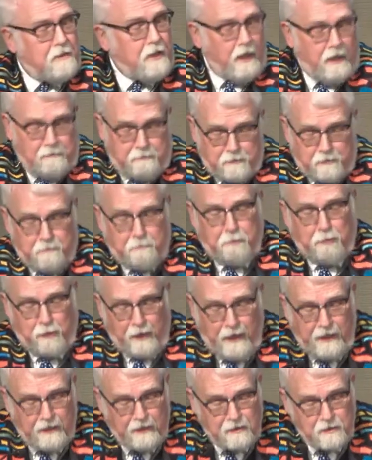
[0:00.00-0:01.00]
types of
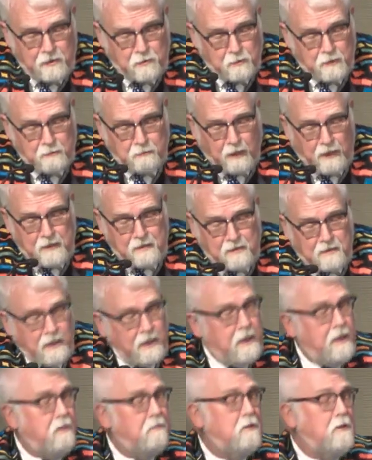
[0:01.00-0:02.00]
prayers, we might
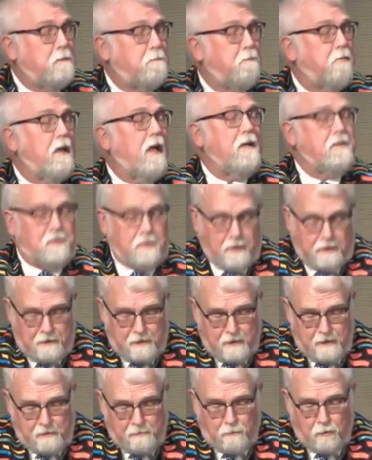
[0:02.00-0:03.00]
say he was blessing
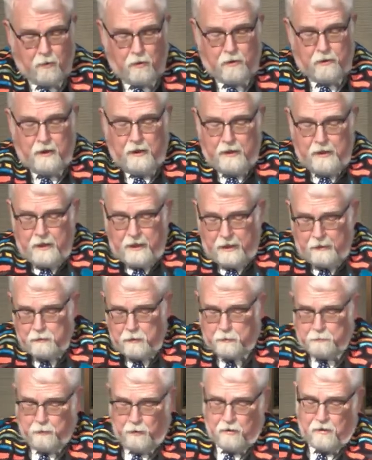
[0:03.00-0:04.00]
him, or he
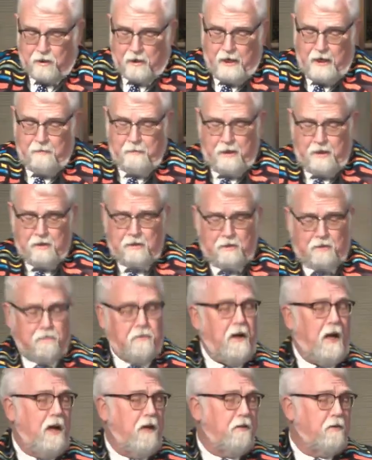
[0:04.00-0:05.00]
was proclaiming his
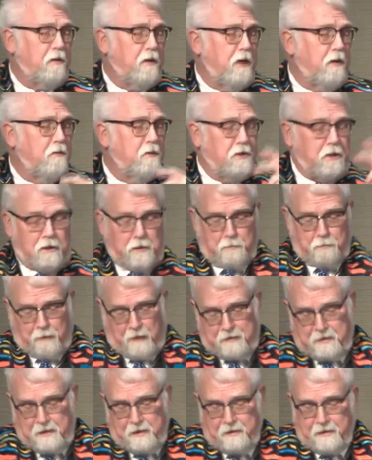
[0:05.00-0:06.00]
faith, or he was
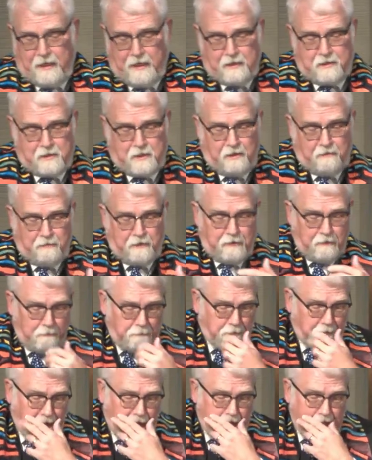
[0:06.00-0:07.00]
expressing thanksgiving or
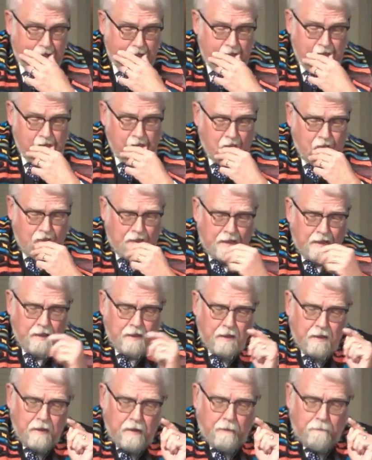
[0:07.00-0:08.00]
praise.
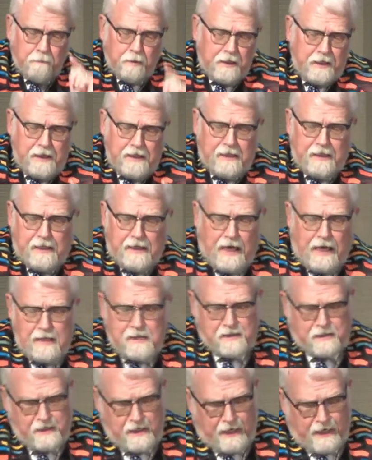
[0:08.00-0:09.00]
But he did
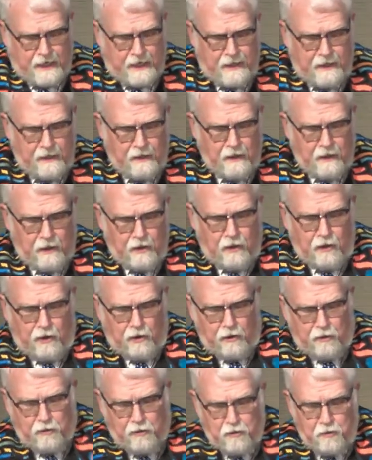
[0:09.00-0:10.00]
not say,
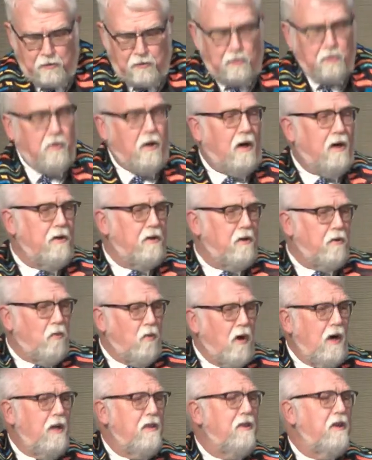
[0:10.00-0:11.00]
"You are the
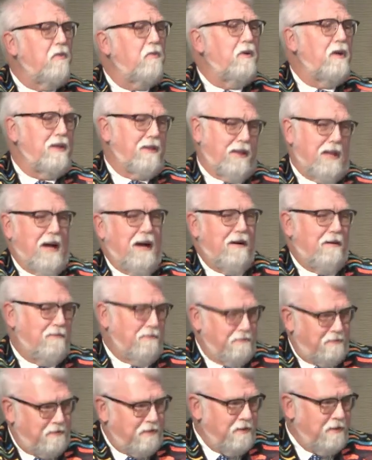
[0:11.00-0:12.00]
one that we
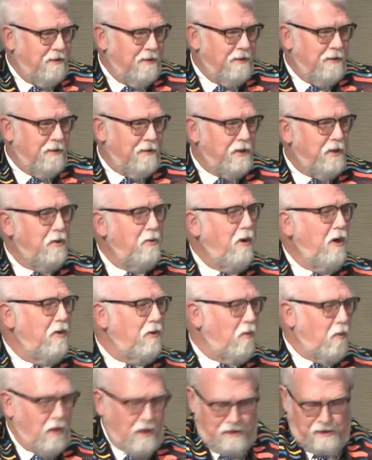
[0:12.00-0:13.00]
love. You are
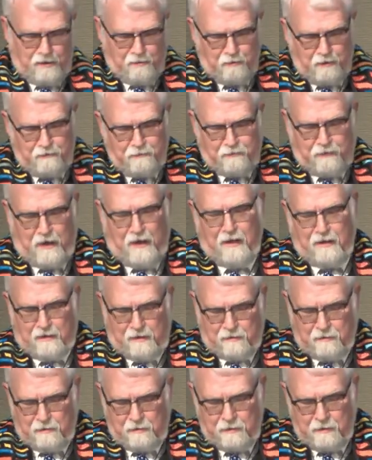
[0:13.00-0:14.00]
the one that we
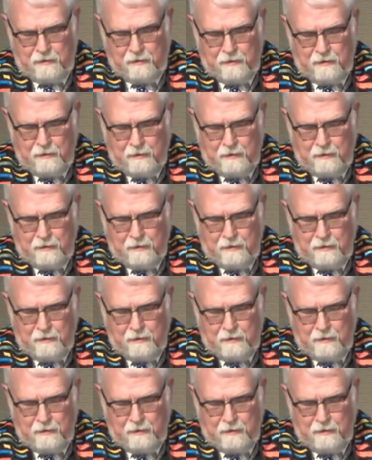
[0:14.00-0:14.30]
follow."